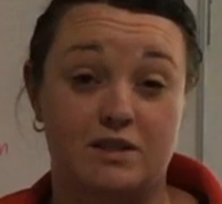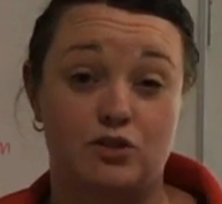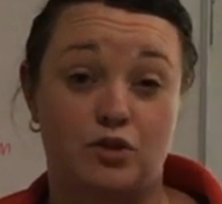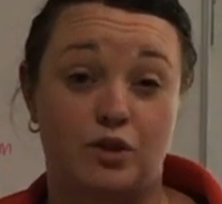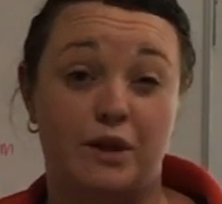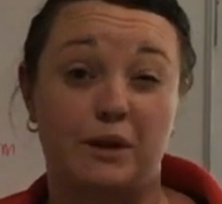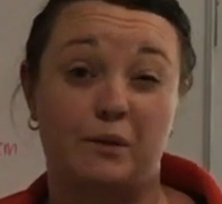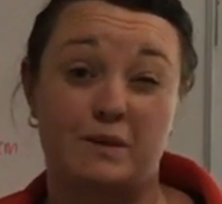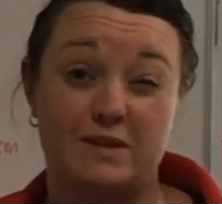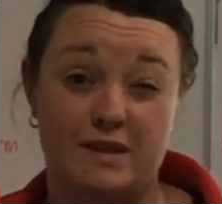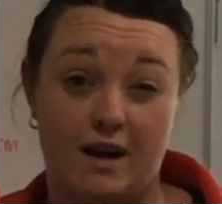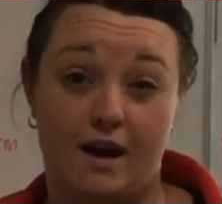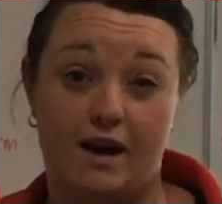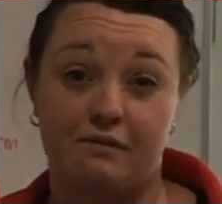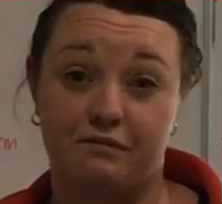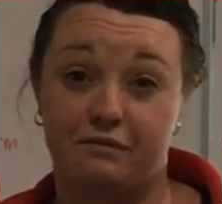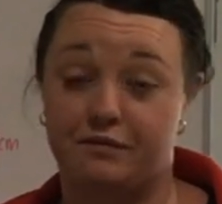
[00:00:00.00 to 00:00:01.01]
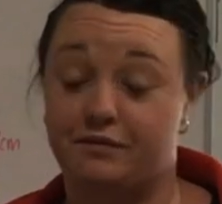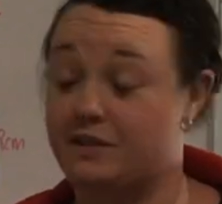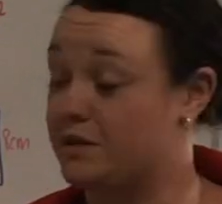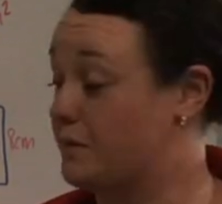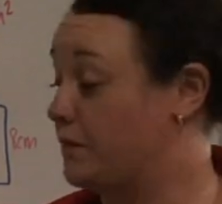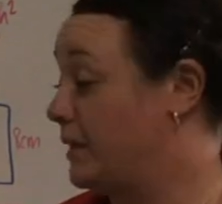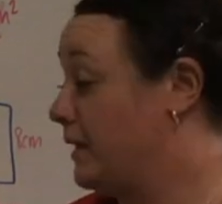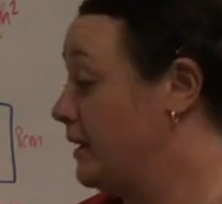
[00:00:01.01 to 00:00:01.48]
triangle is half of a
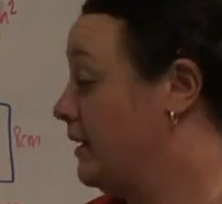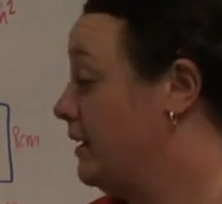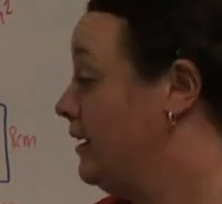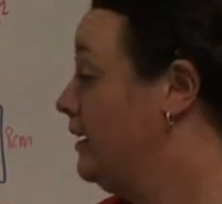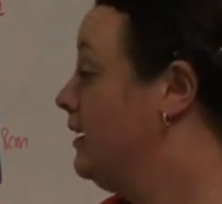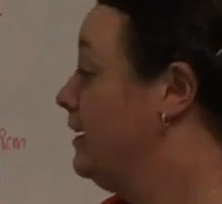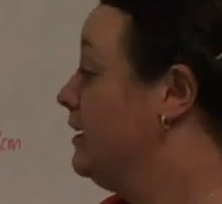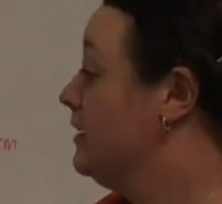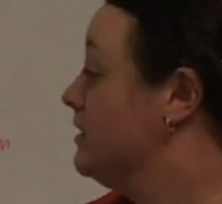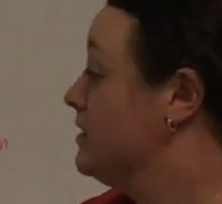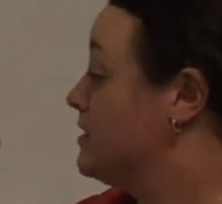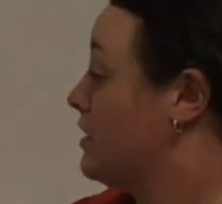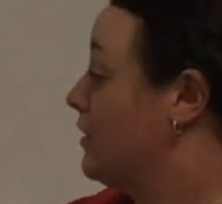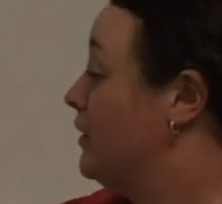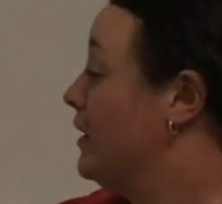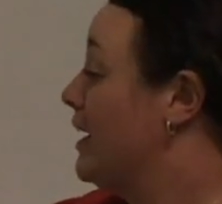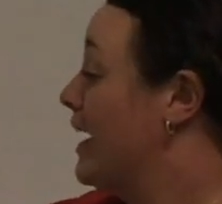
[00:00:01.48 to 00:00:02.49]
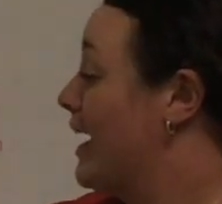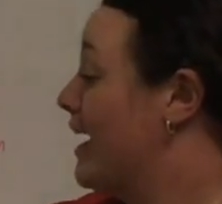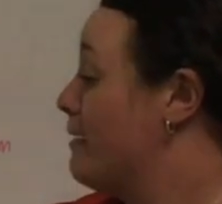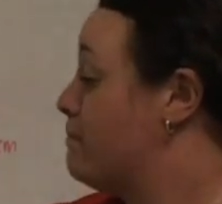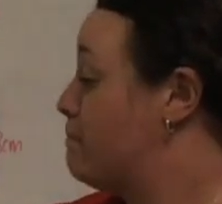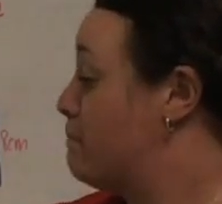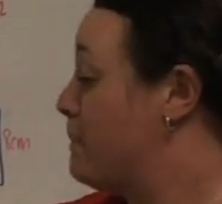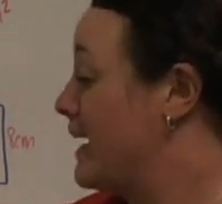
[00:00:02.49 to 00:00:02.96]
square. So
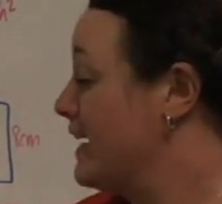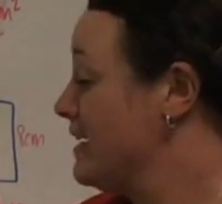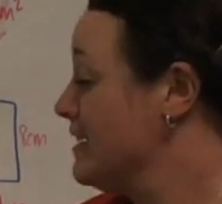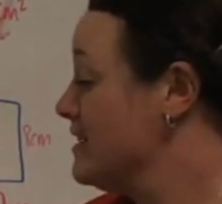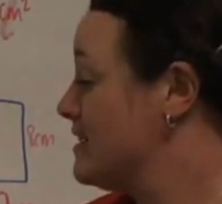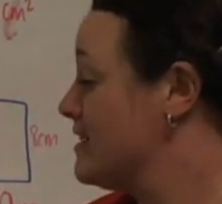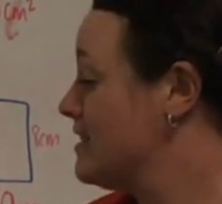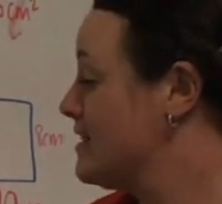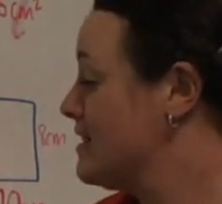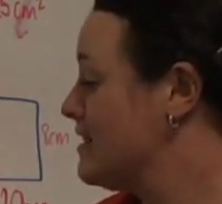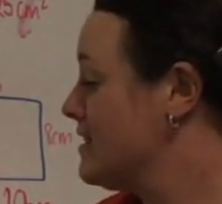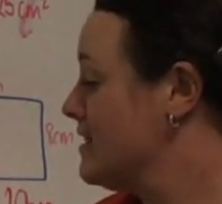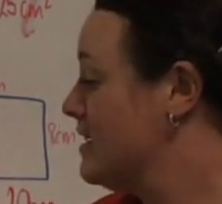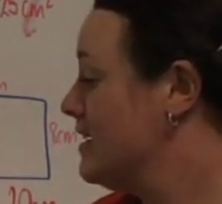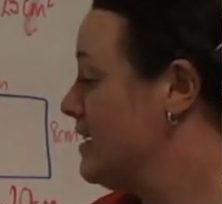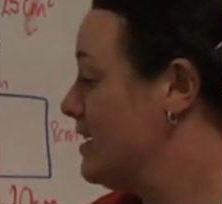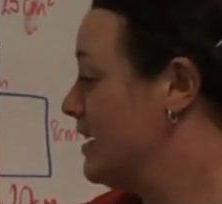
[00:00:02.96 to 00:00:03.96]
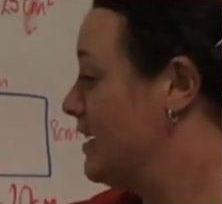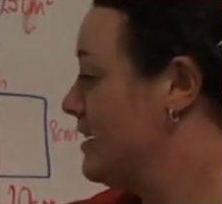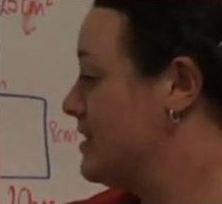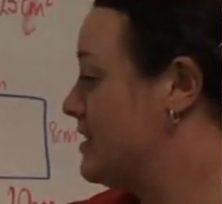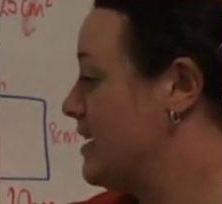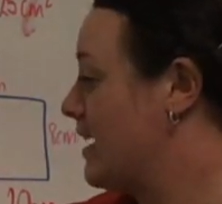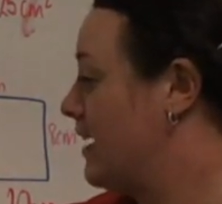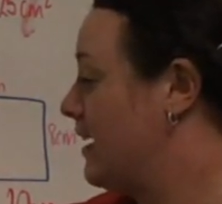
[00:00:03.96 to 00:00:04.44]
our base
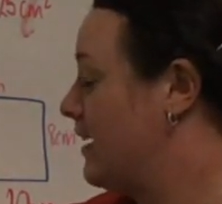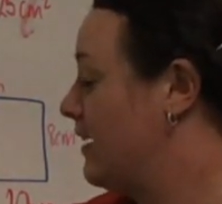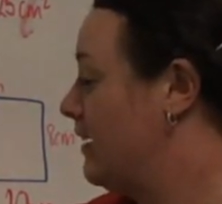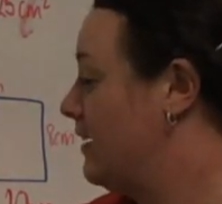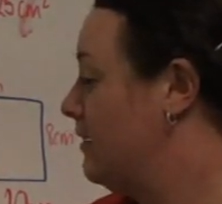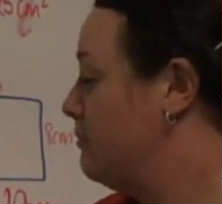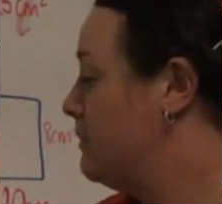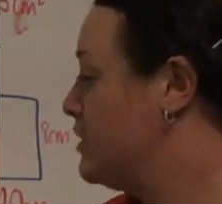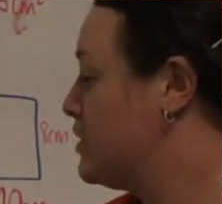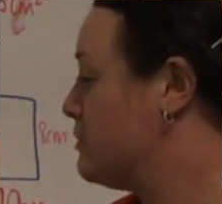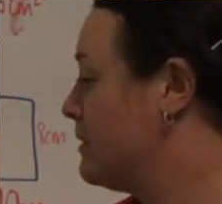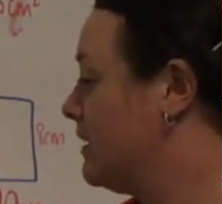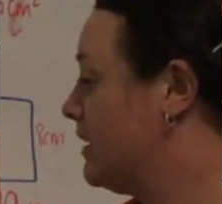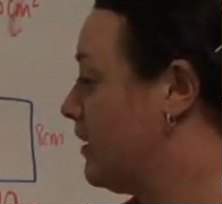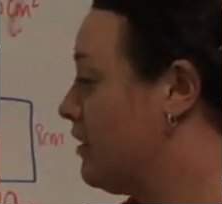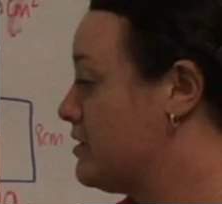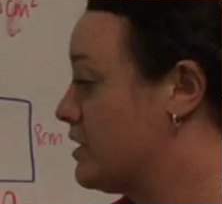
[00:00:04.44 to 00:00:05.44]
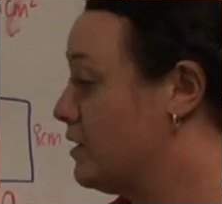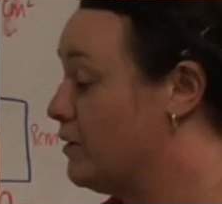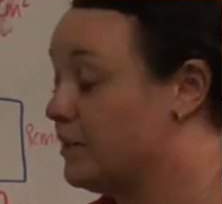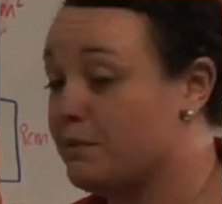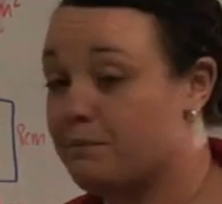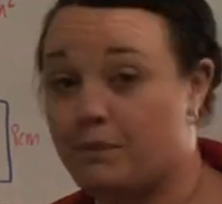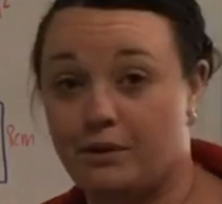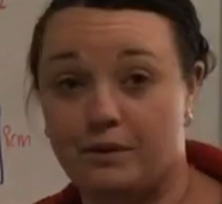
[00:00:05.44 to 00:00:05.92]
is our measurement that goes along
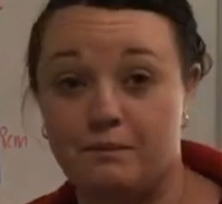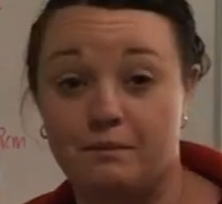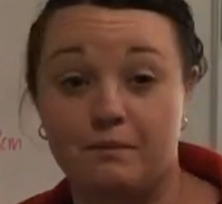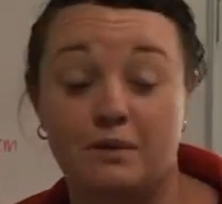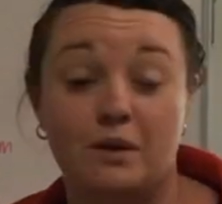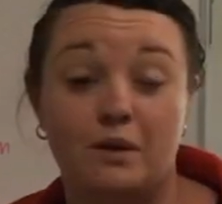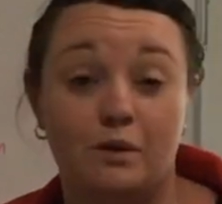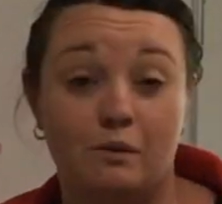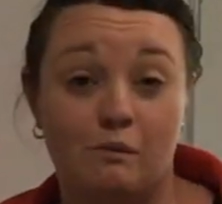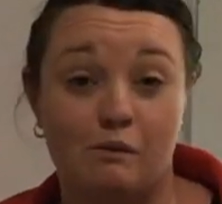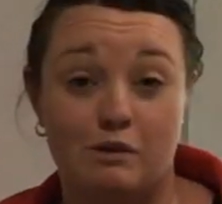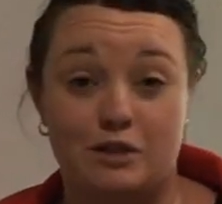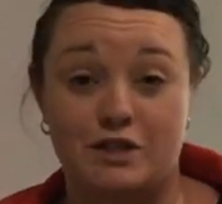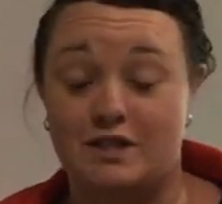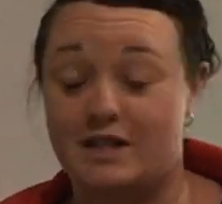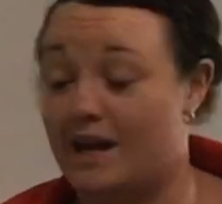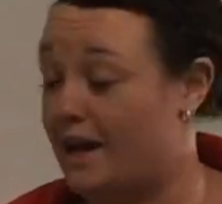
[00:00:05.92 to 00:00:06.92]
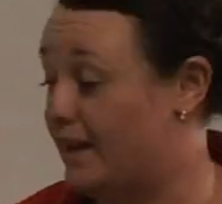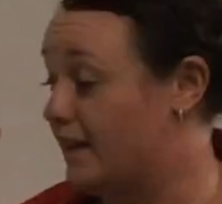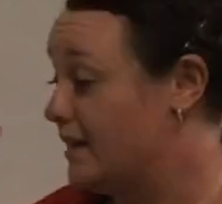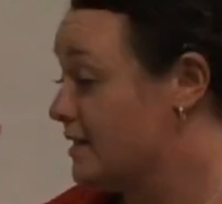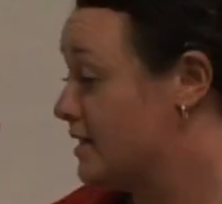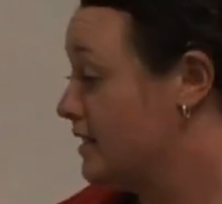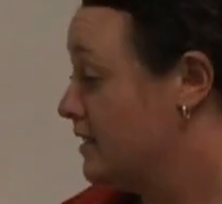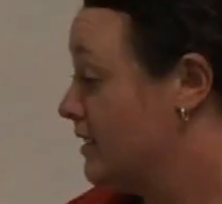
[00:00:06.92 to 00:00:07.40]
the bottom, which is 8.
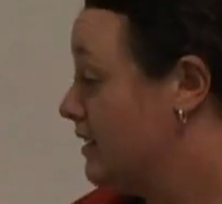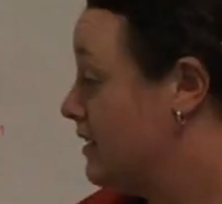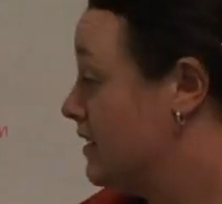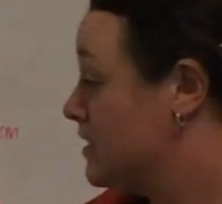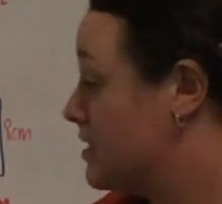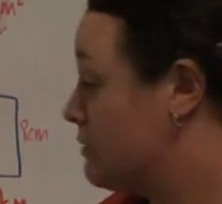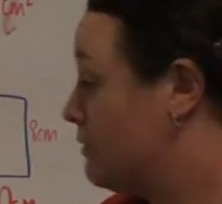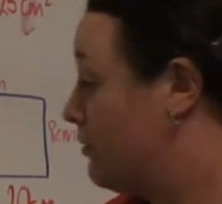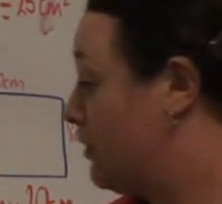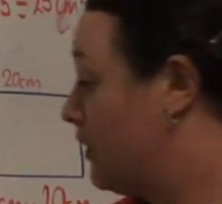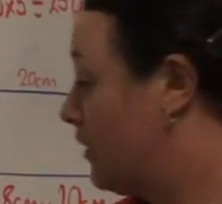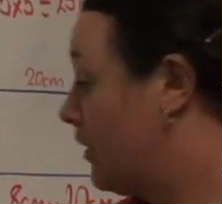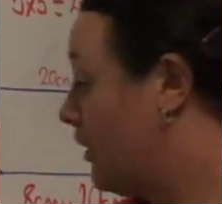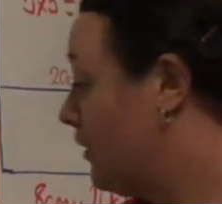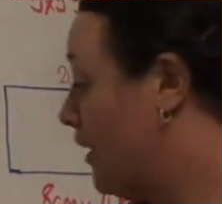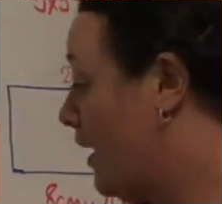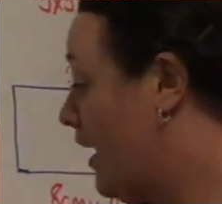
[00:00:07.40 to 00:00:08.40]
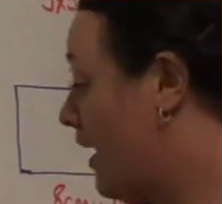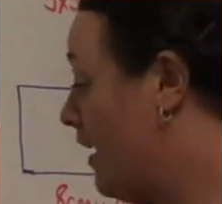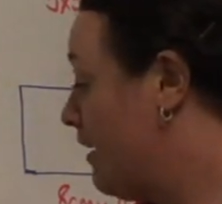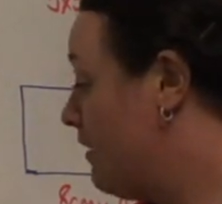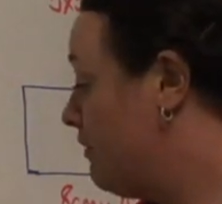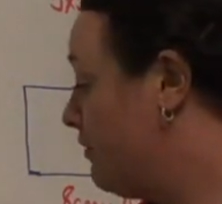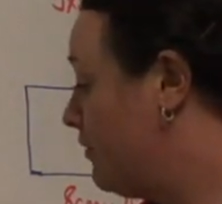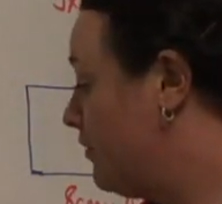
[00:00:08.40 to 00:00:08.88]
So we've got to go
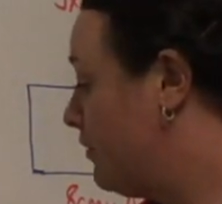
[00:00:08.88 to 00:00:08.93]
half